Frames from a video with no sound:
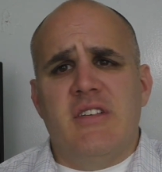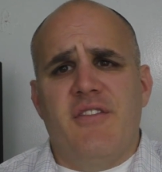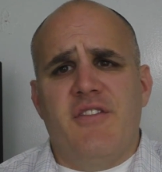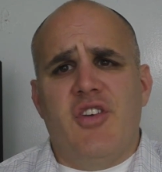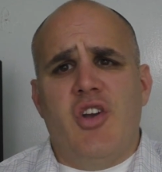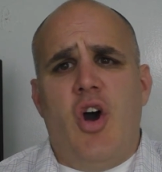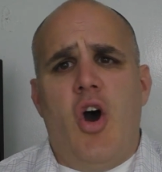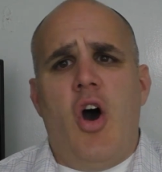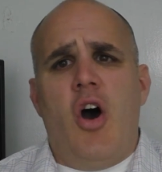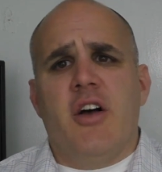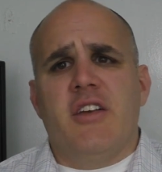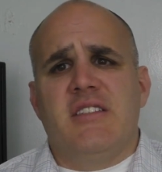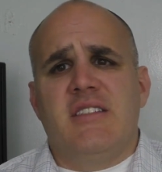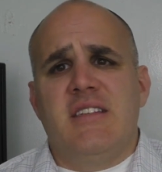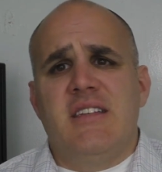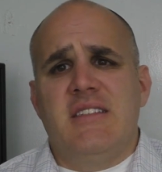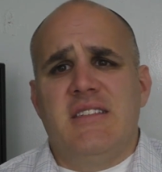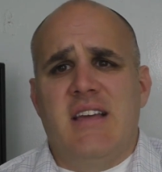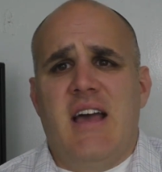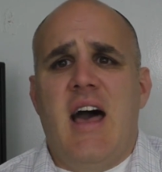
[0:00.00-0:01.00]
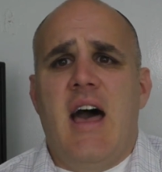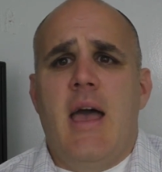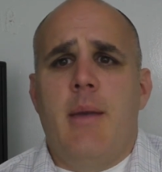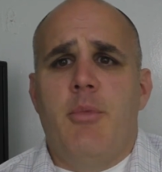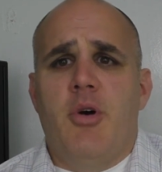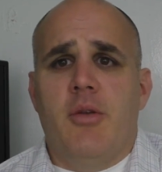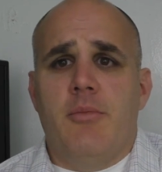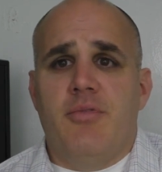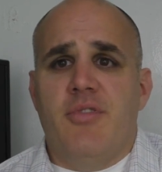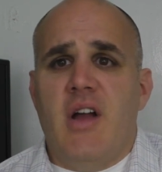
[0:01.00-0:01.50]
of cost and time
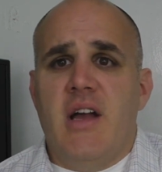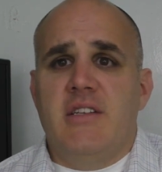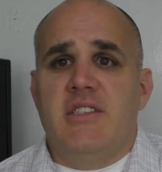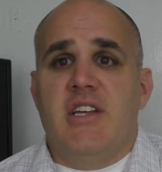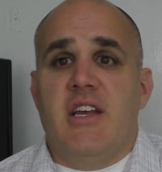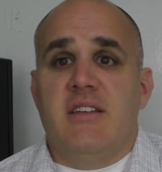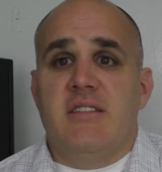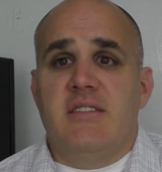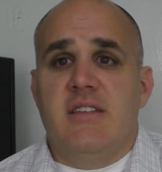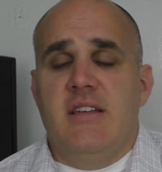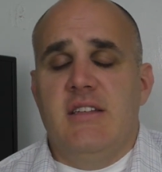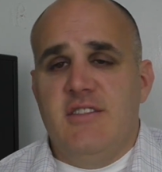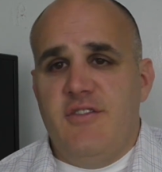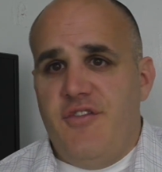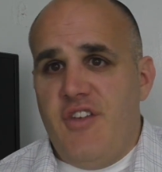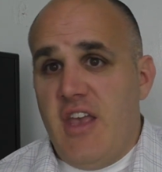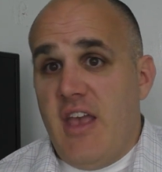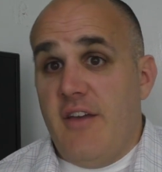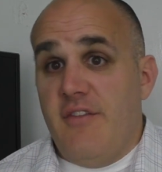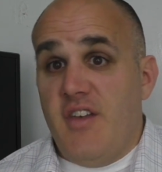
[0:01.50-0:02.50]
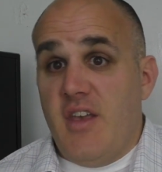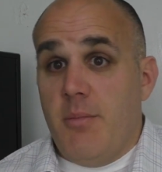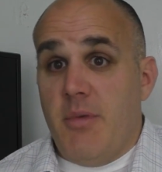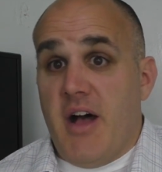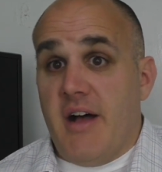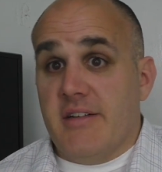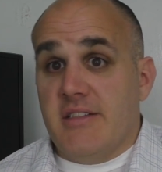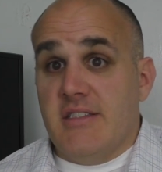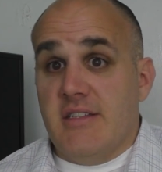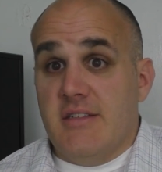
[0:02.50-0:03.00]
on projects is VAV
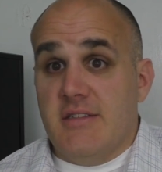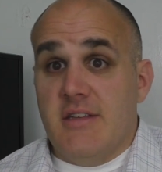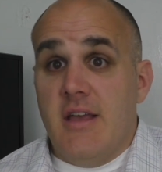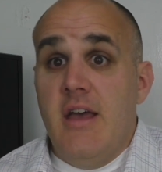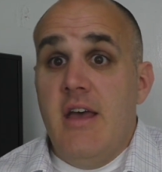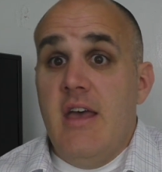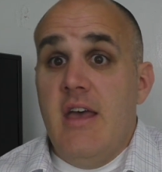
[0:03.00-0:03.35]
boxes.